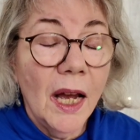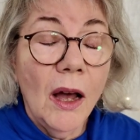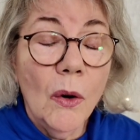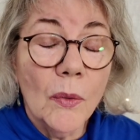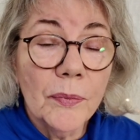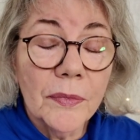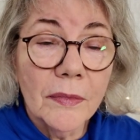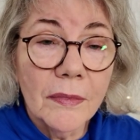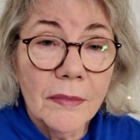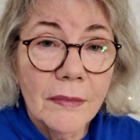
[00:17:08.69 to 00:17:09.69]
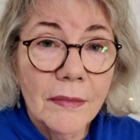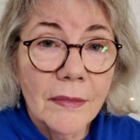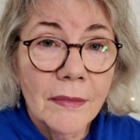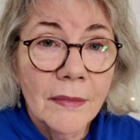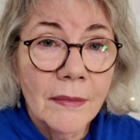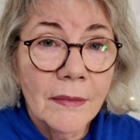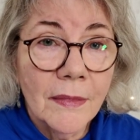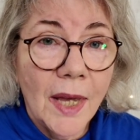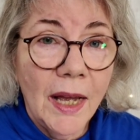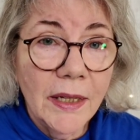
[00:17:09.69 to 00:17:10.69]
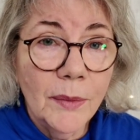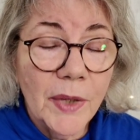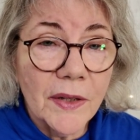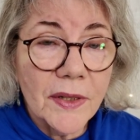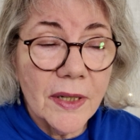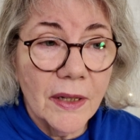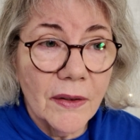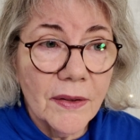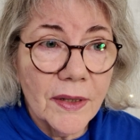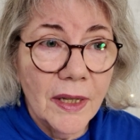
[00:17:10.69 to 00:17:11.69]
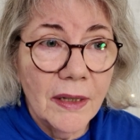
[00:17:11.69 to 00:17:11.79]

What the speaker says: Oh, I come downstairs,